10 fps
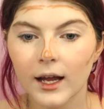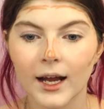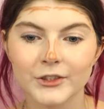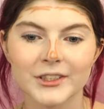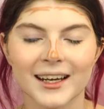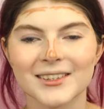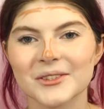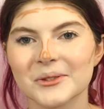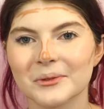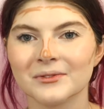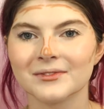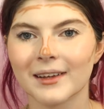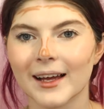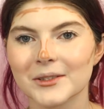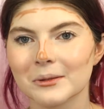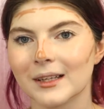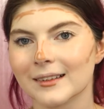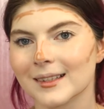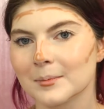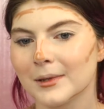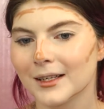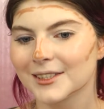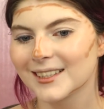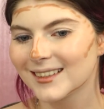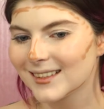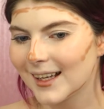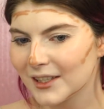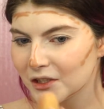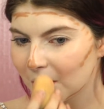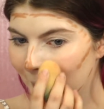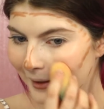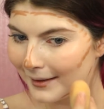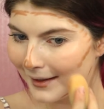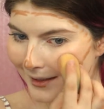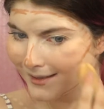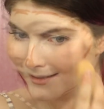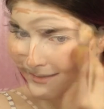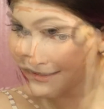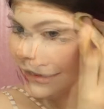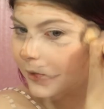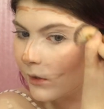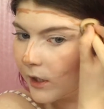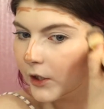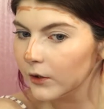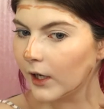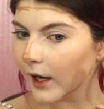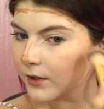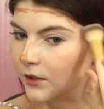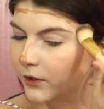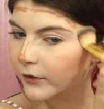Actually, I do like this blush. It's actually pretty nice. So what do you guys do